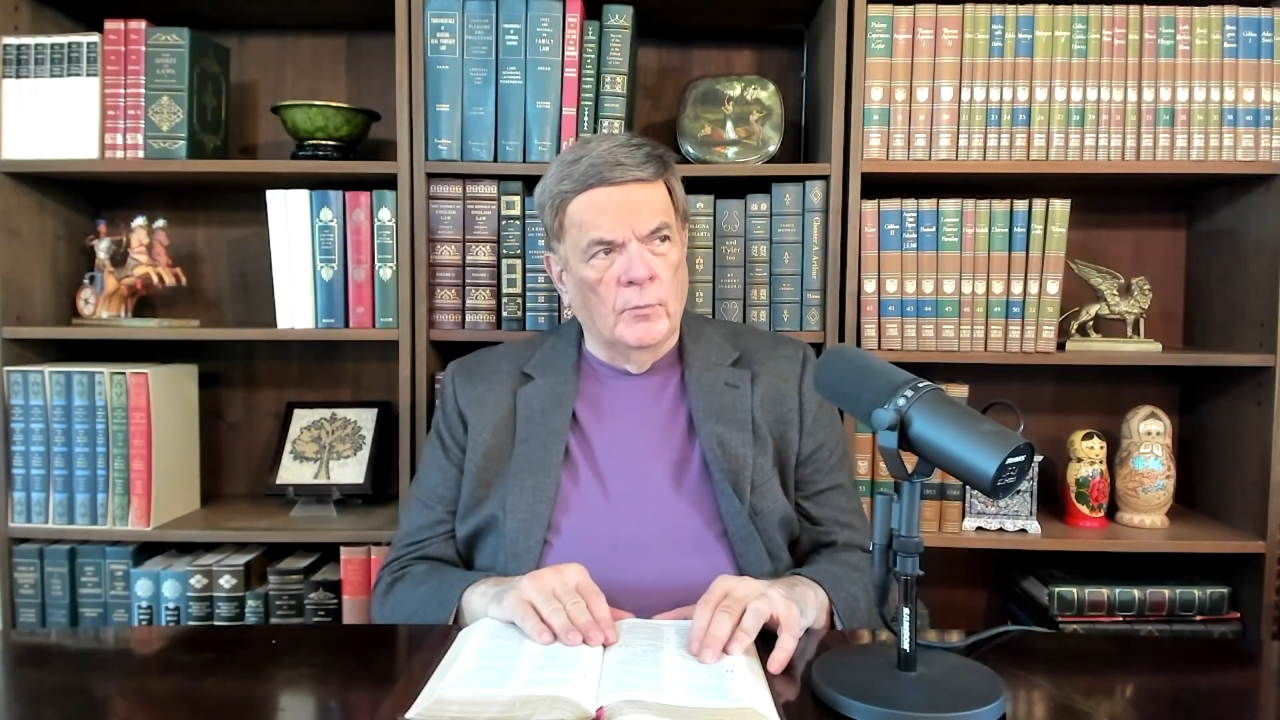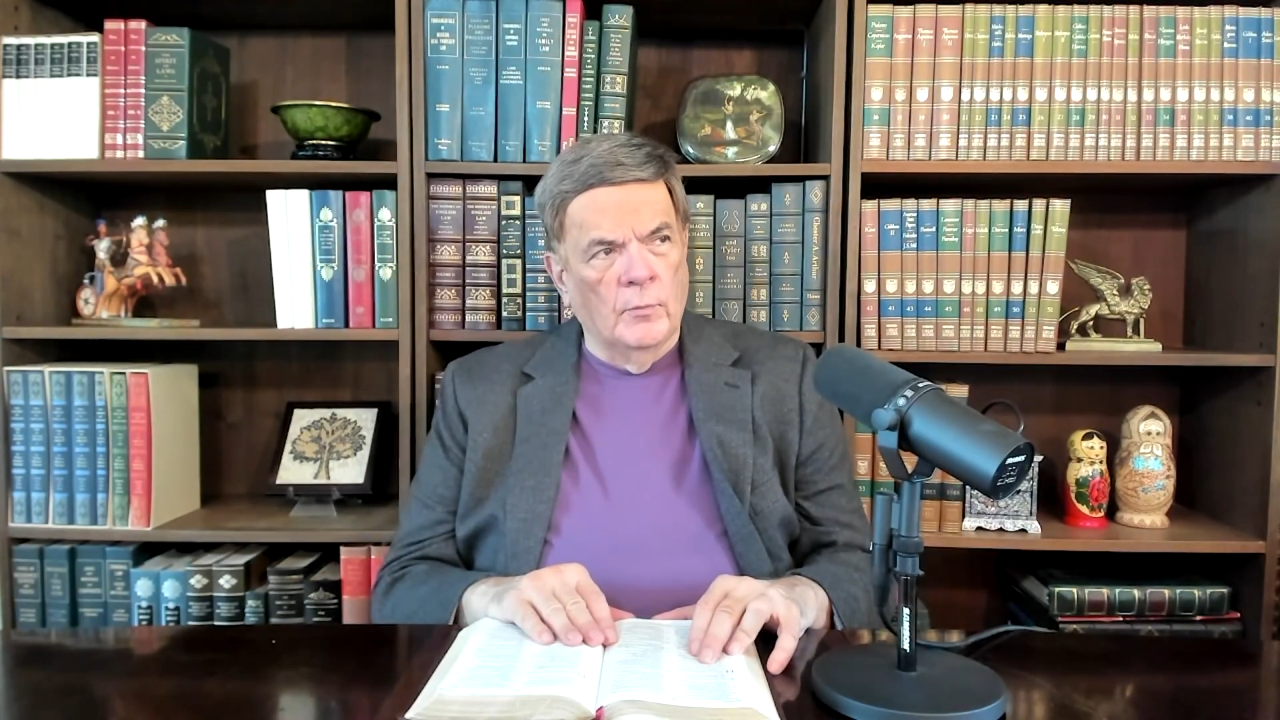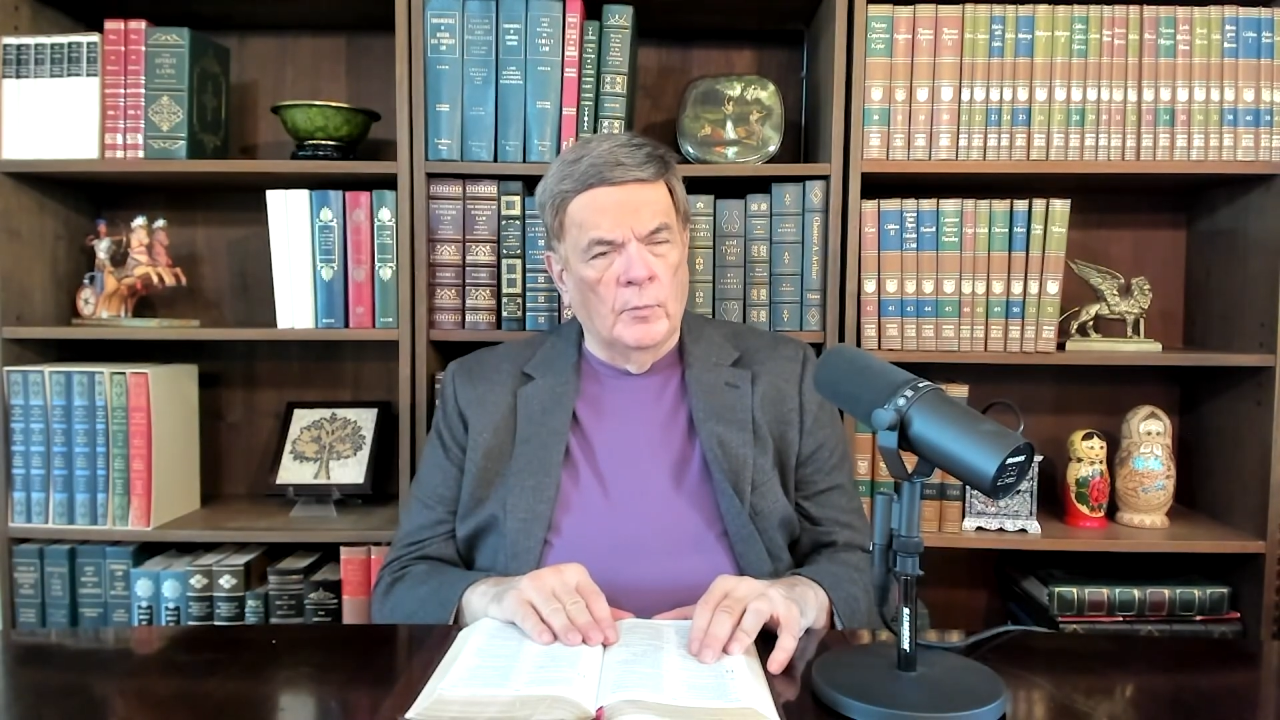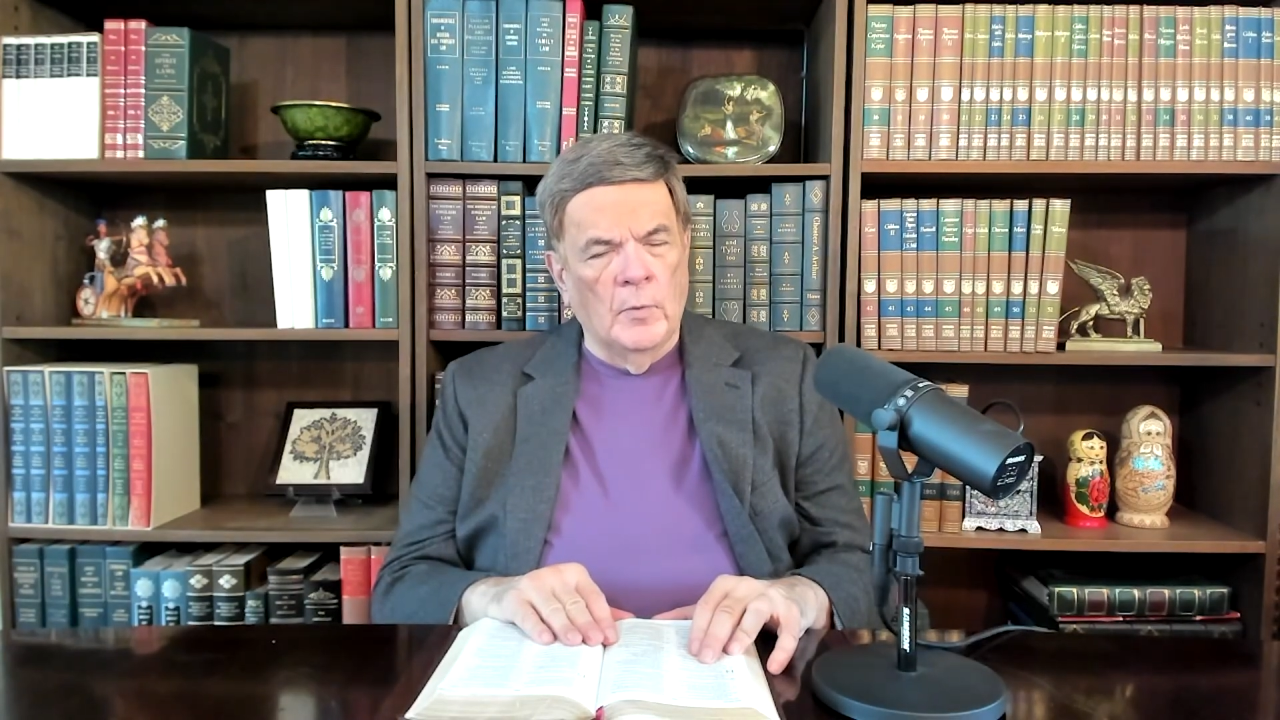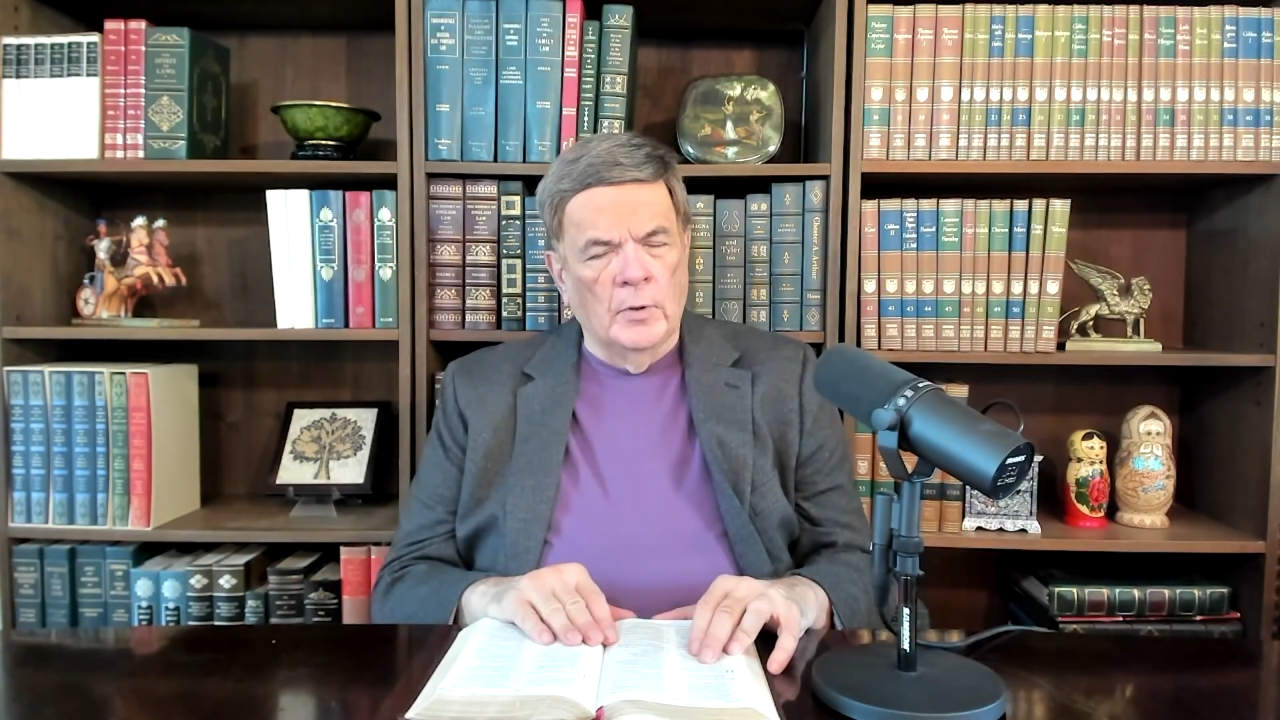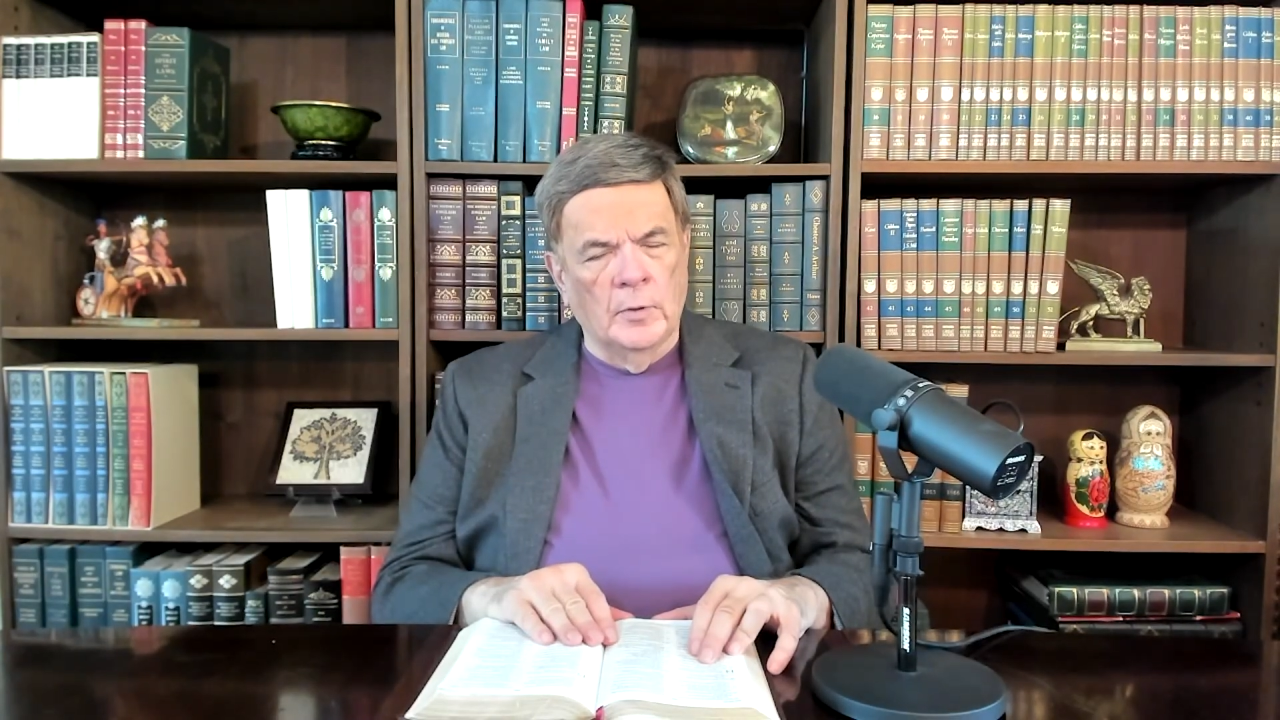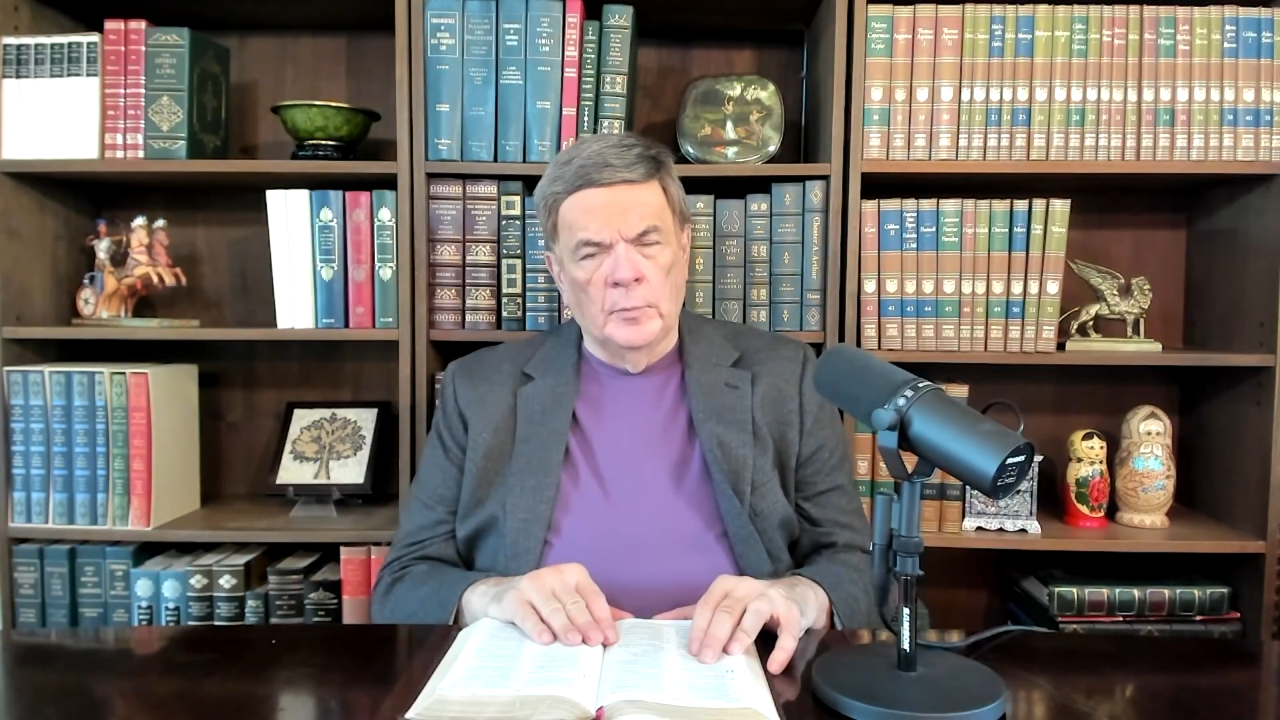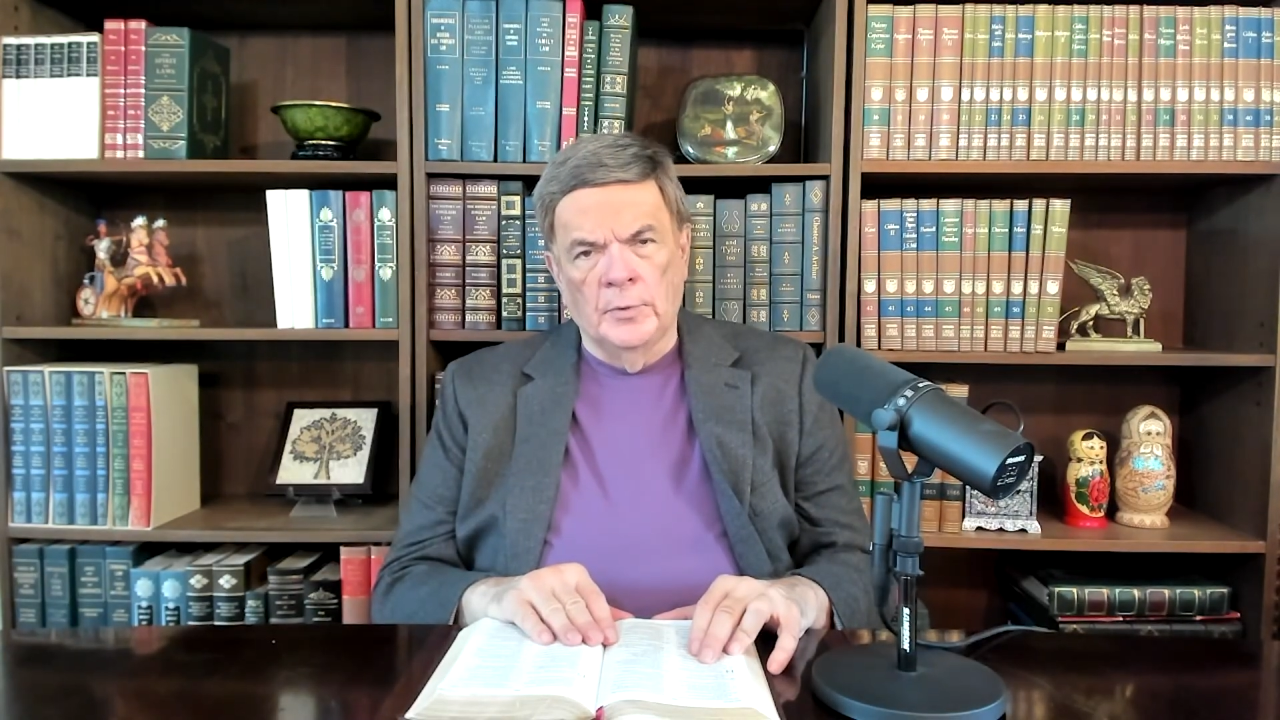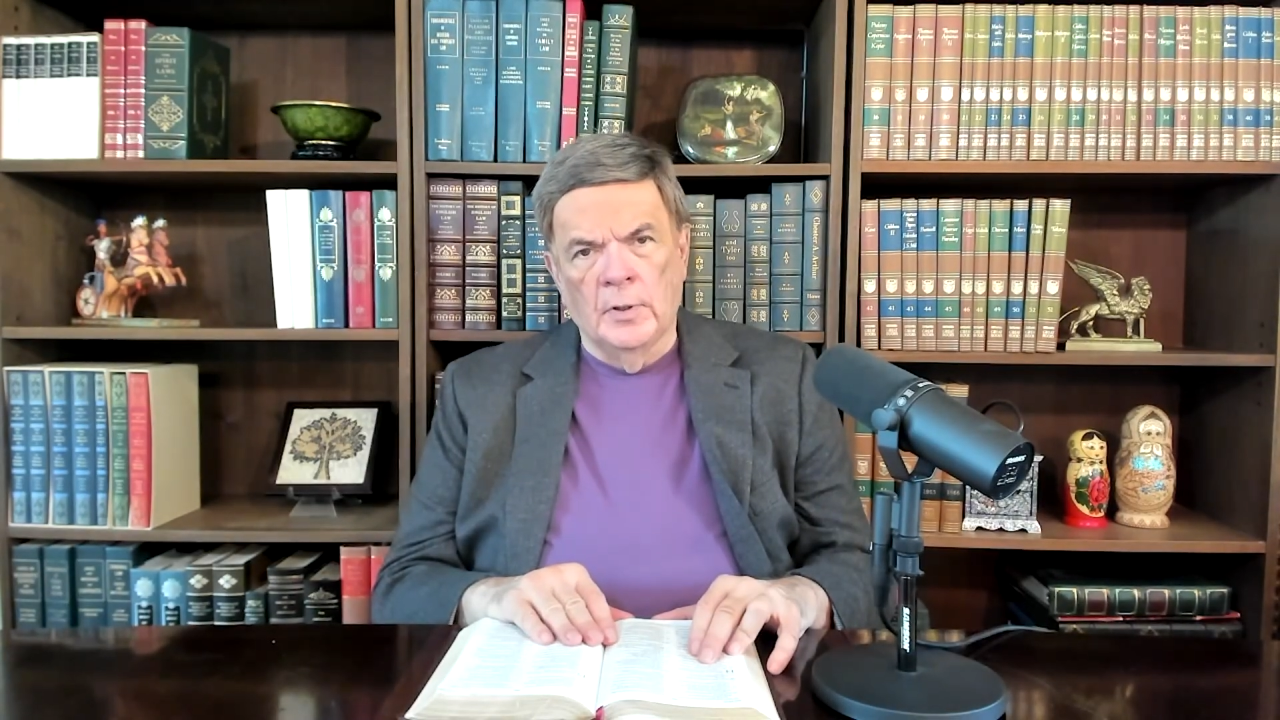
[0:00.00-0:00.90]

remarkably